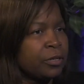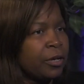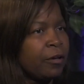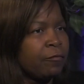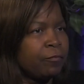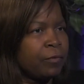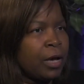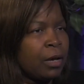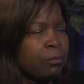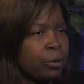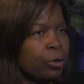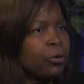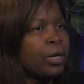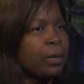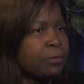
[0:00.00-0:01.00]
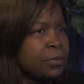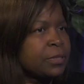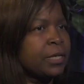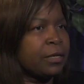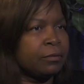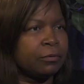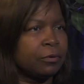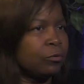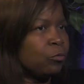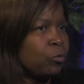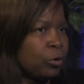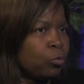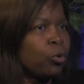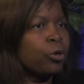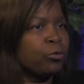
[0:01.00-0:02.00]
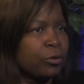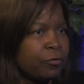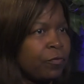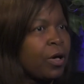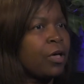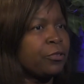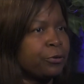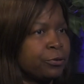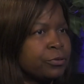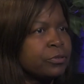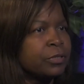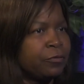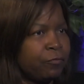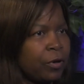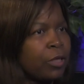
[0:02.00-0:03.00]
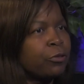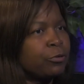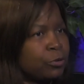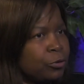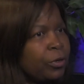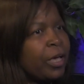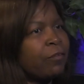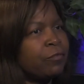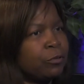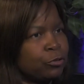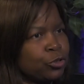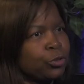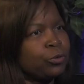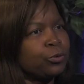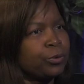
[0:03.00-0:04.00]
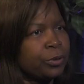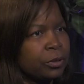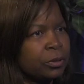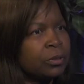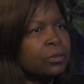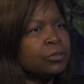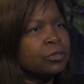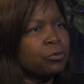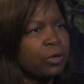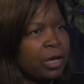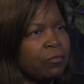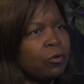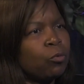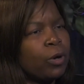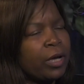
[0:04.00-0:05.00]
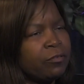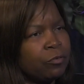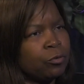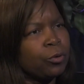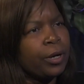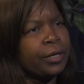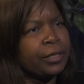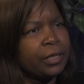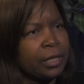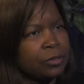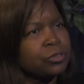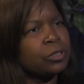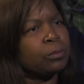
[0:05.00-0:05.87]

have programs that will work with fathers and fathers who have their children. So we have a wide variety. As a